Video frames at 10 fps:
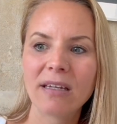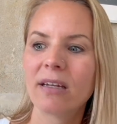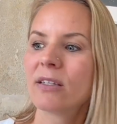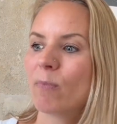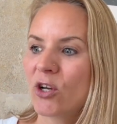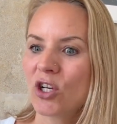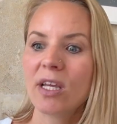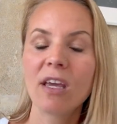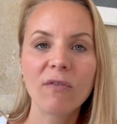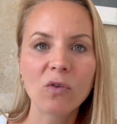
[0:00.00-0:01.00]
And especially
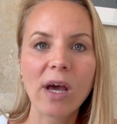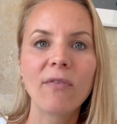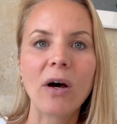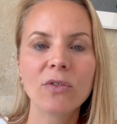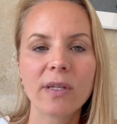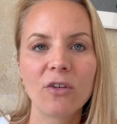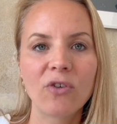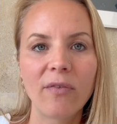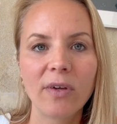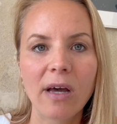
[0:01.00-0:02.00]
if you have outside
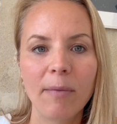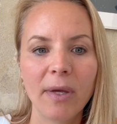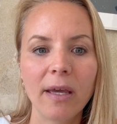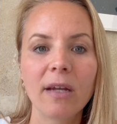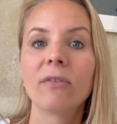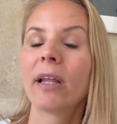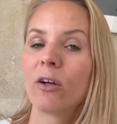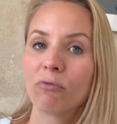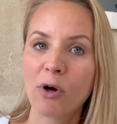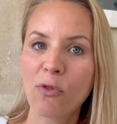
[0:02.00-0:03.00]
traffic coming in, like
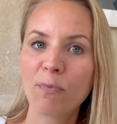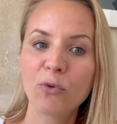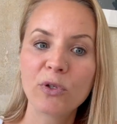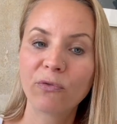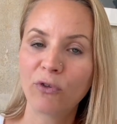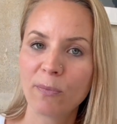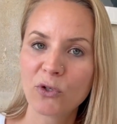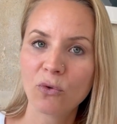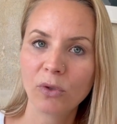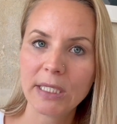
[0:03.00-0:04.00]
Growth Boost from
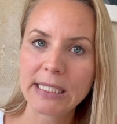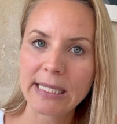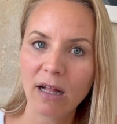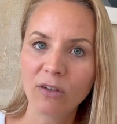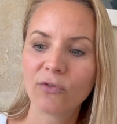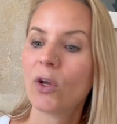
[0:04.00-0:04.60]
Skool itself,